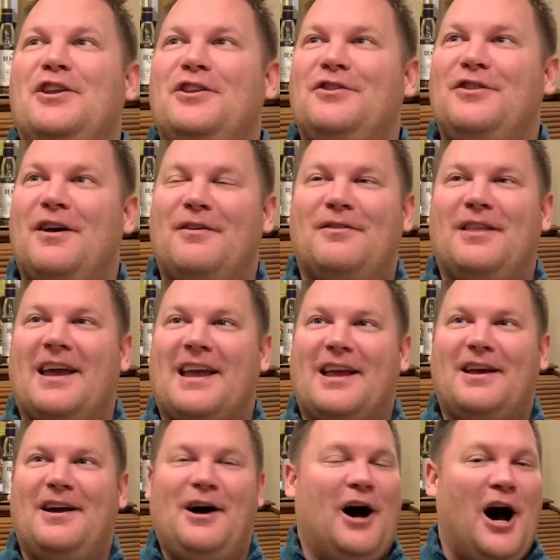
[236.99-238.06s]

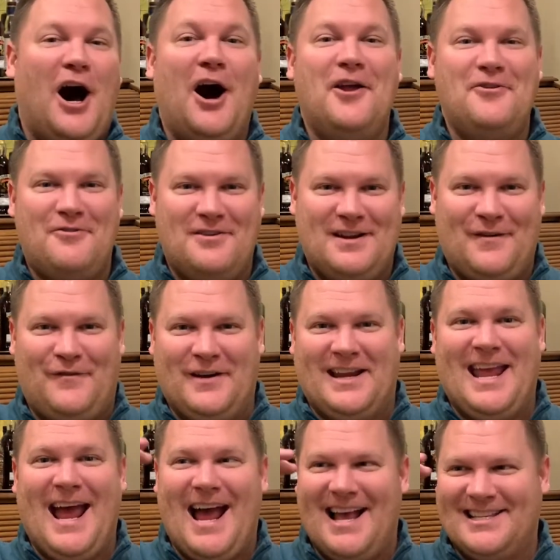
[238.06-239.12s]
100 different
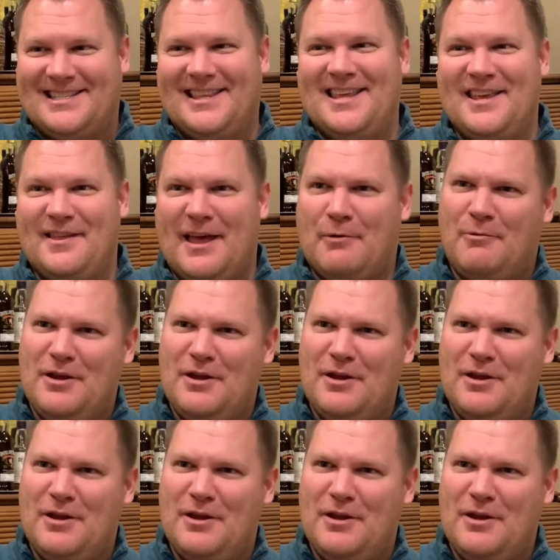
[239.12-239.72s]
casks that they like. We